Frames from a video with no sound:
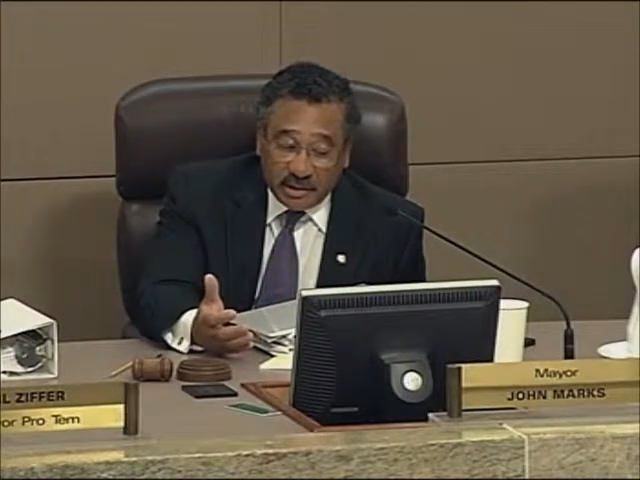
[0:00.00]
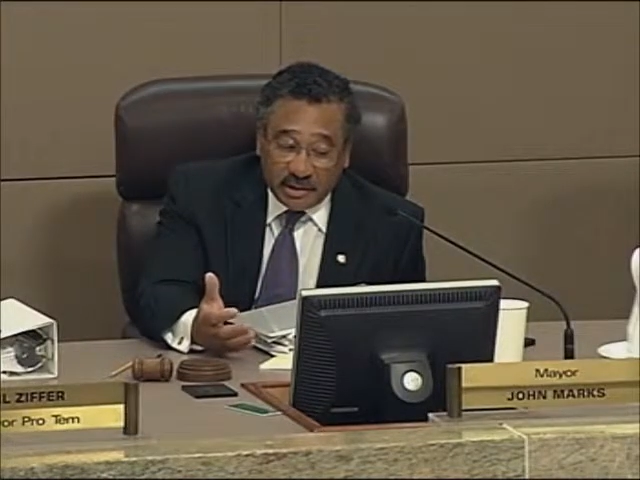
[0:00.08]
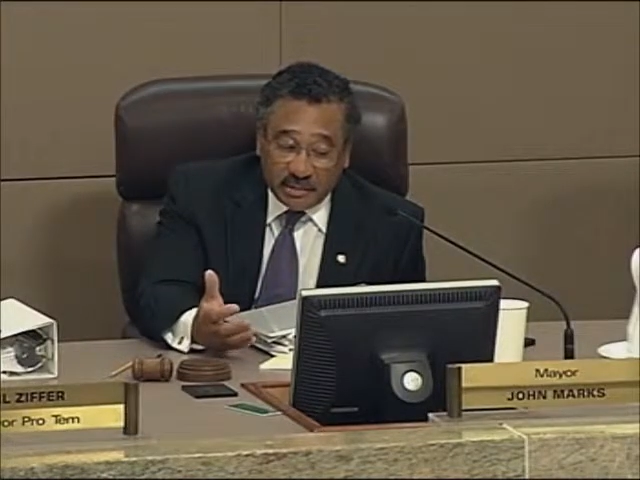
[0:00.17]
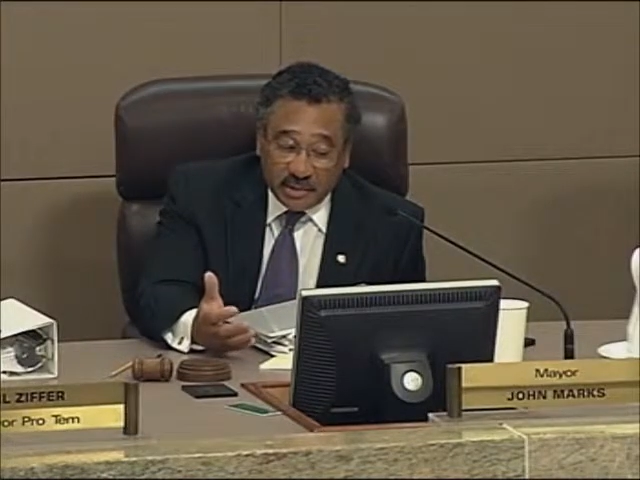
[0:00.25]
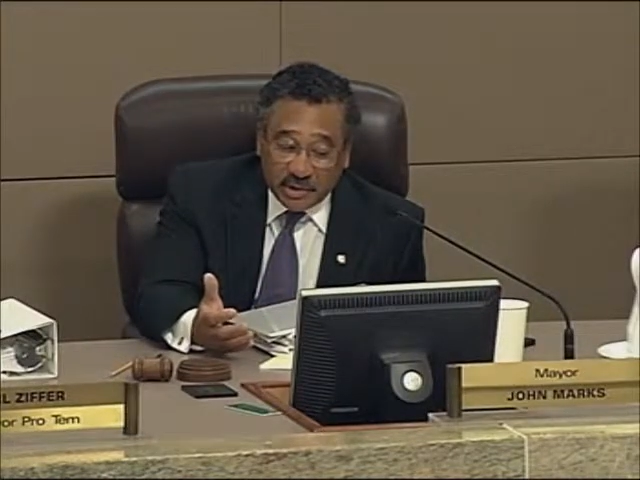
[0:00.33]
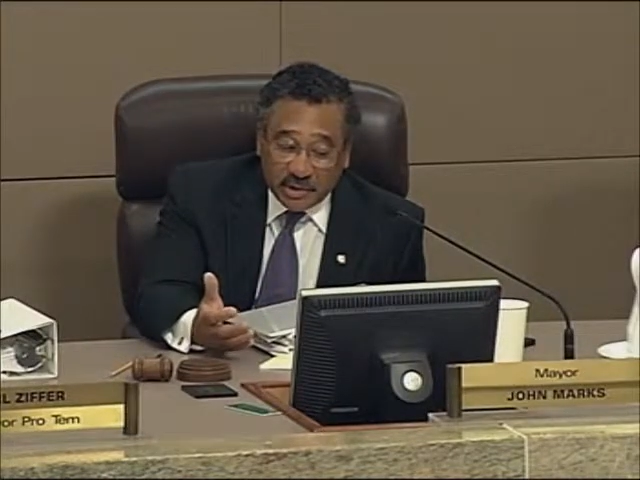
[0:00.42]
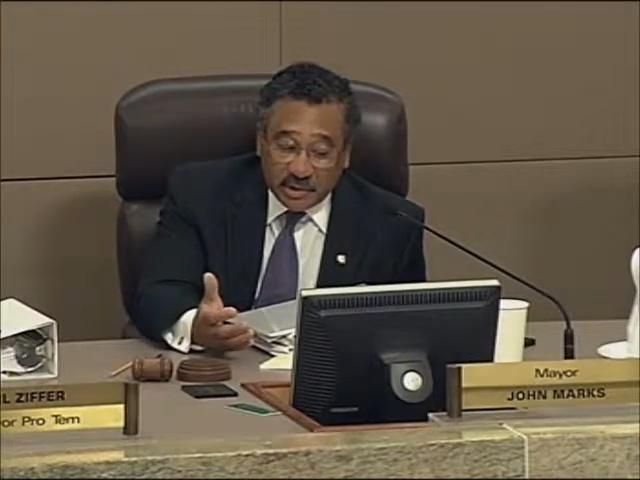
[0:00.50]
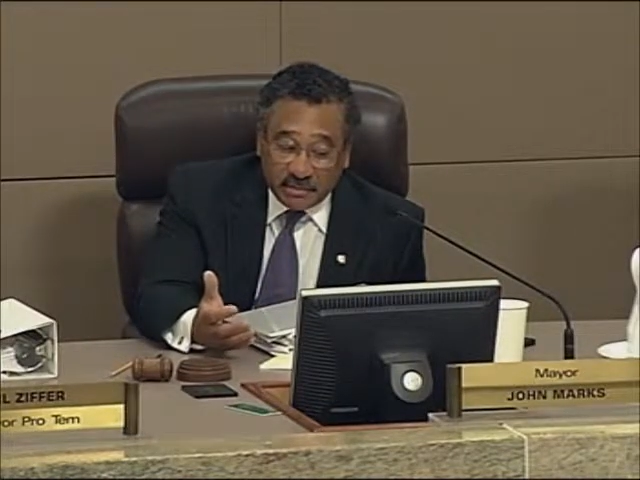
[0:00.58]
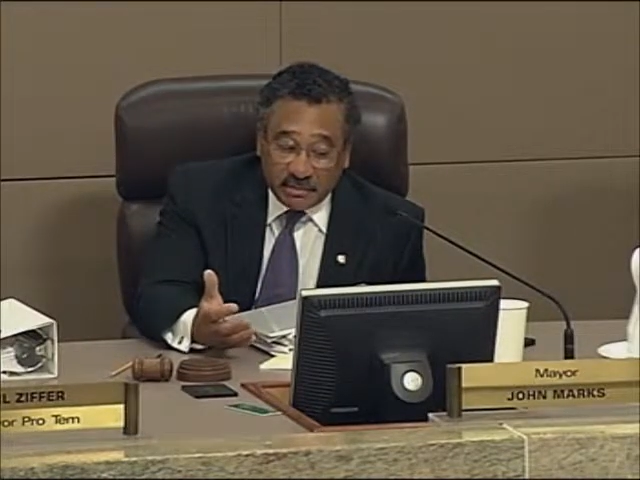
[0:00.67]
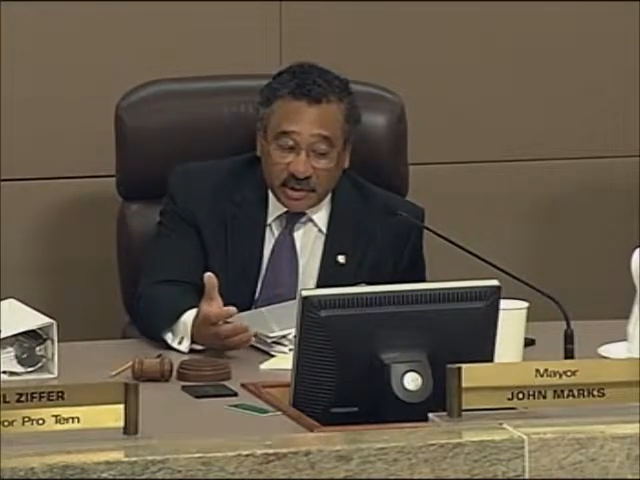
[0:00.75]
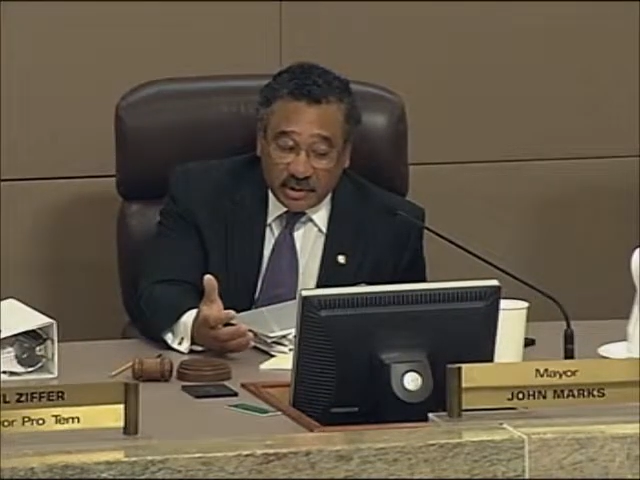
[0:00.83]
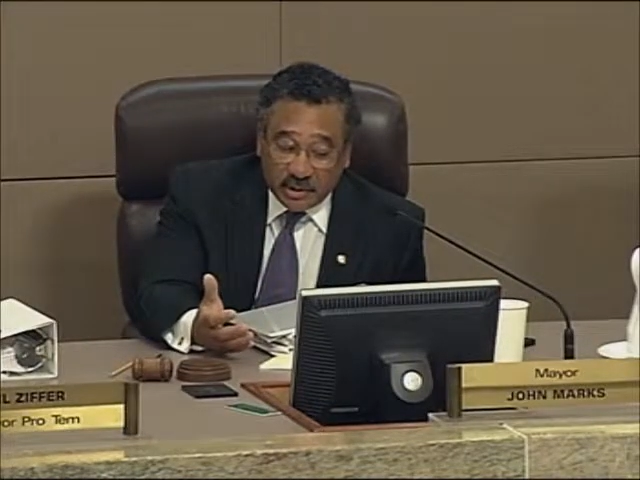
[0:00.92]
Commissioner
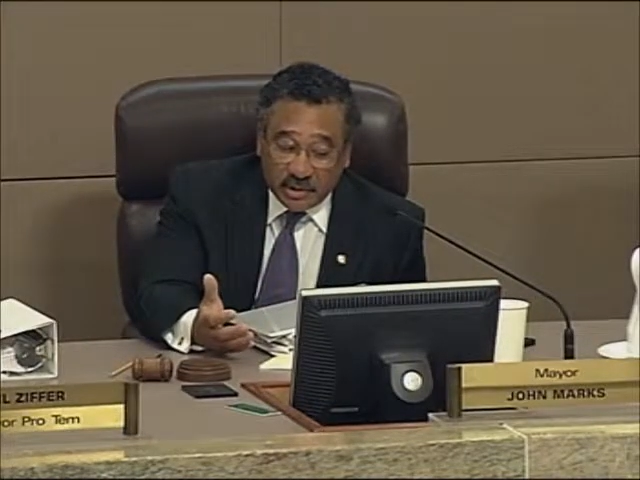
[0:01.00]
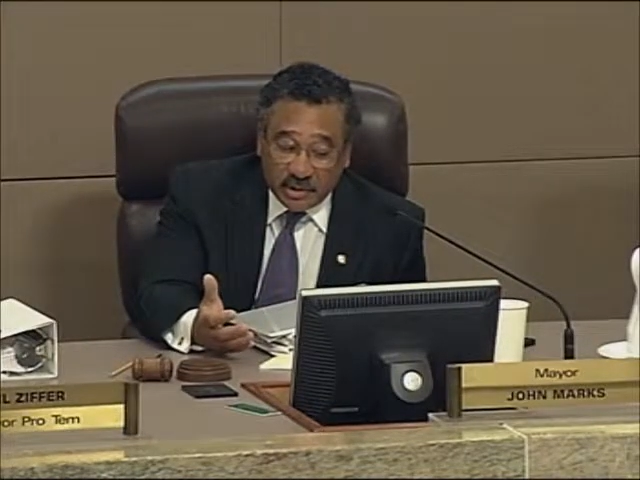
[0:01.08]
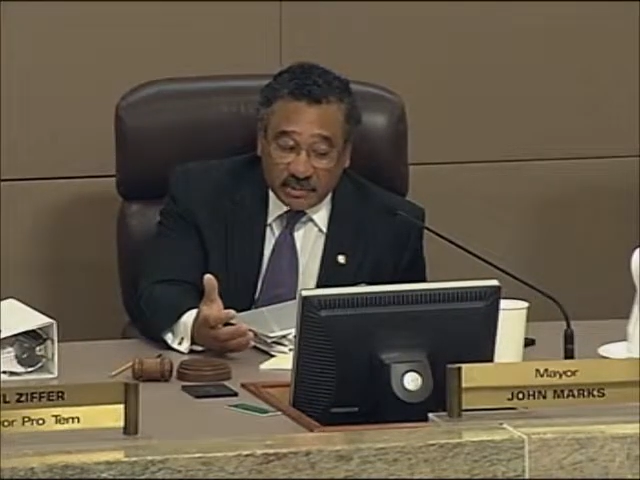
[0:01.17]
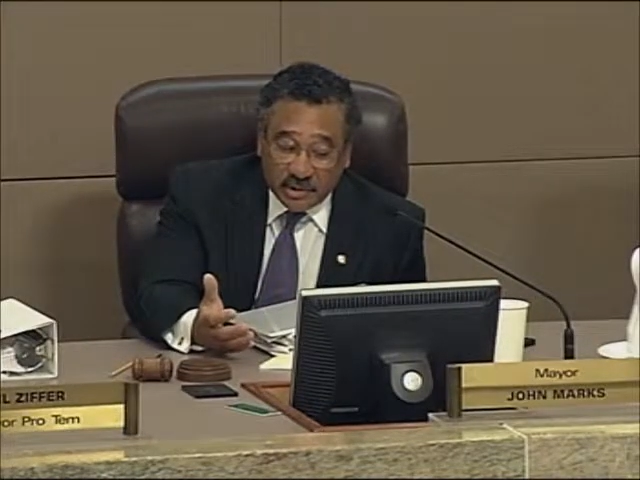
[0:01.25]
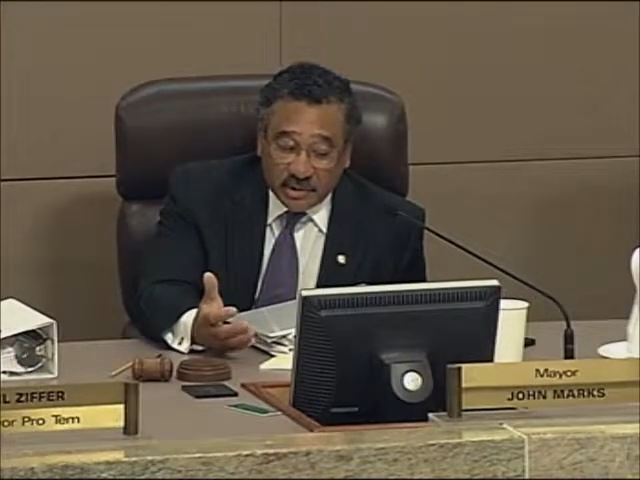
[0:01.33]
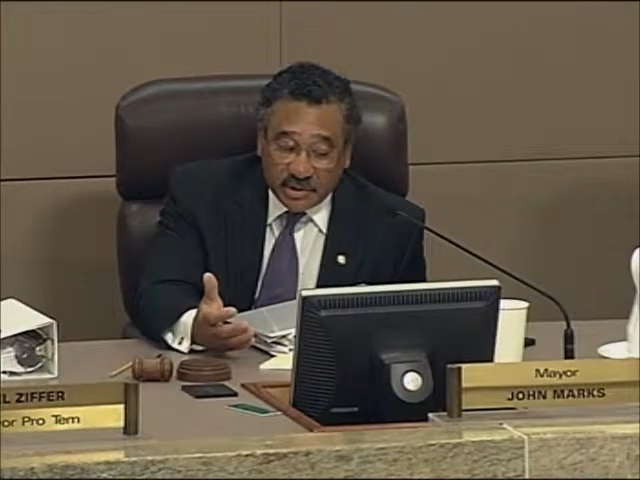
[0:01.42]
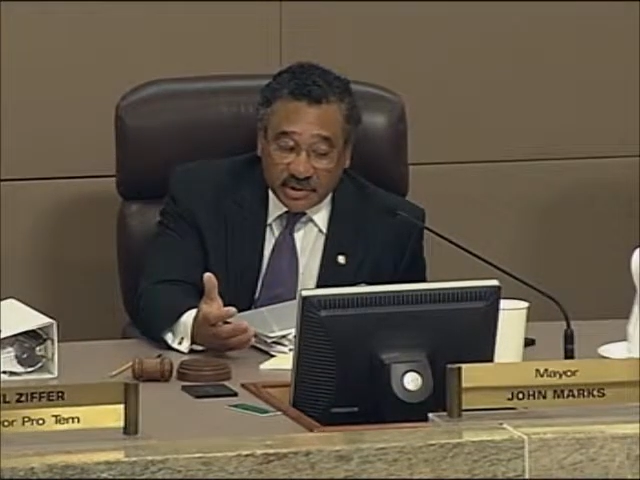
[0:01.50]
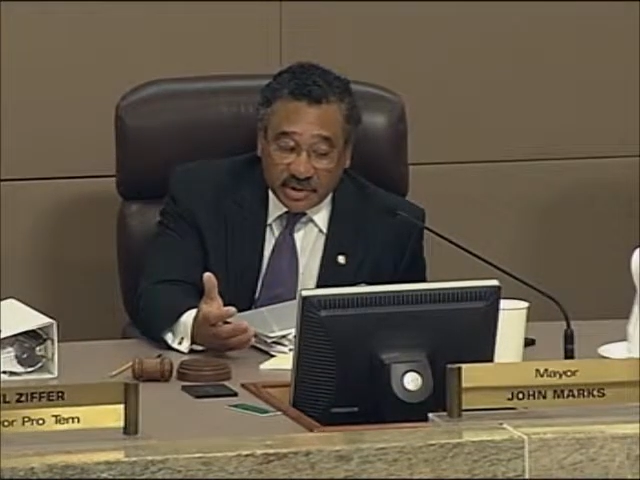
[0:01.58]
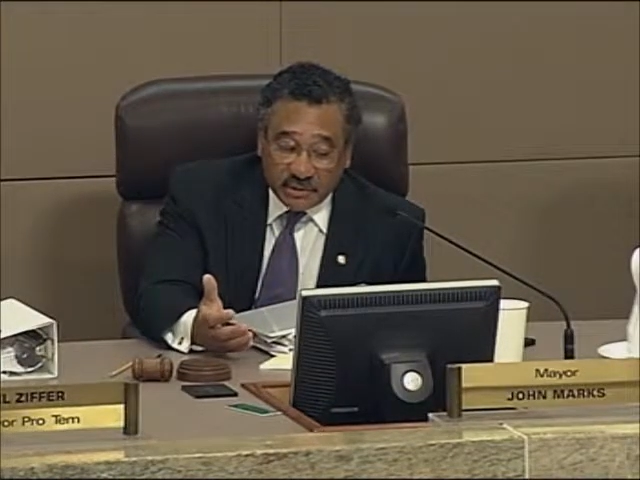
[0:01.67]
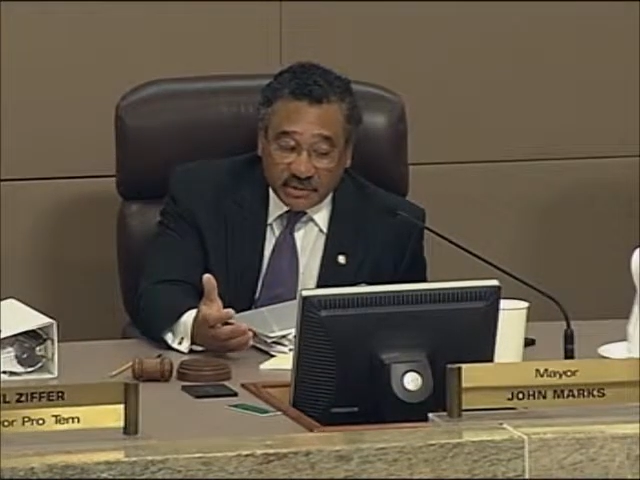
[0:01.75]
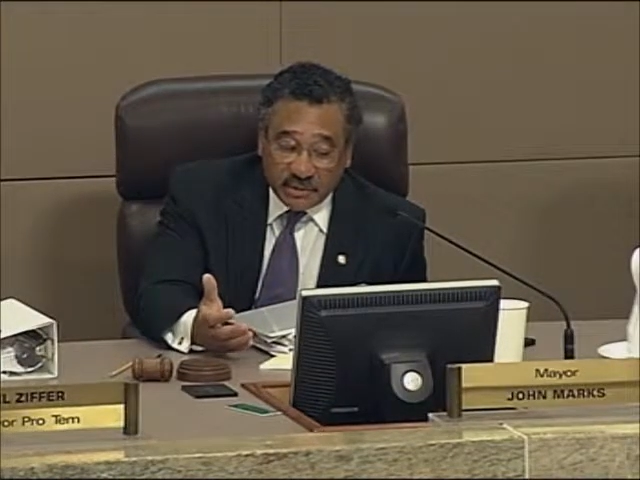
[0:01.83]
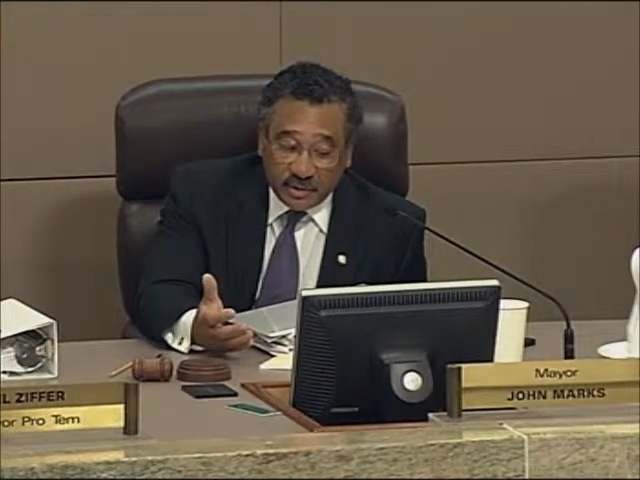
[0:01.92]
Miller and Commissioner
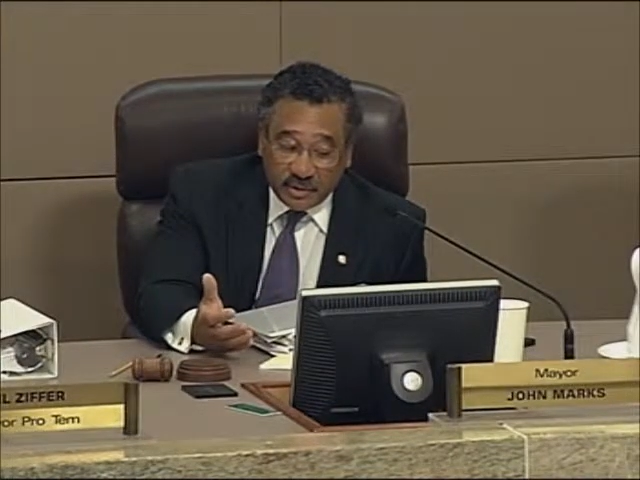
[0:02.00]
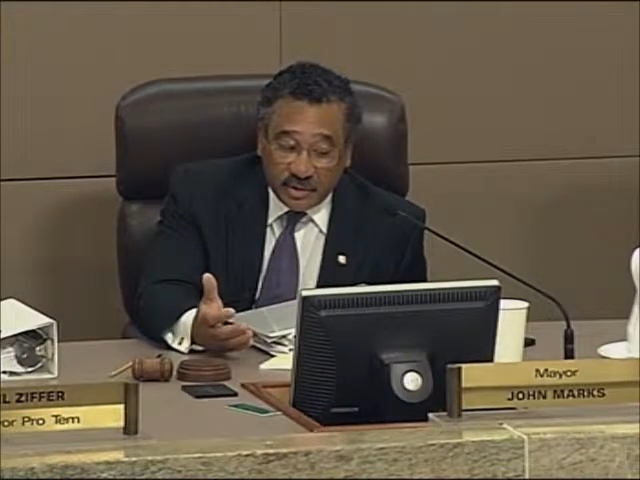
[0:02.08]
Ziffer